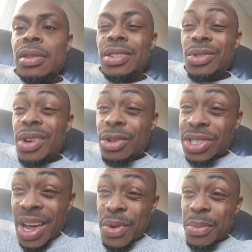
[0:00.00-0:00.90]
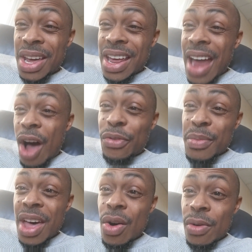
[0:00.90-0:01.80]
You understand what I mean? An alpha
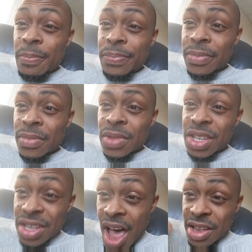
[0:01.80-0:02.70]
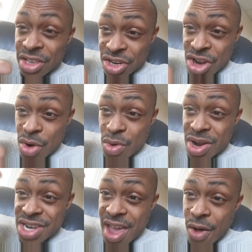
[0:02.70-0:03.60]
male, to narrow
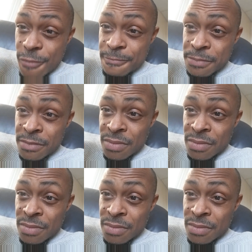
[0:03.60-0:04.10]
it down,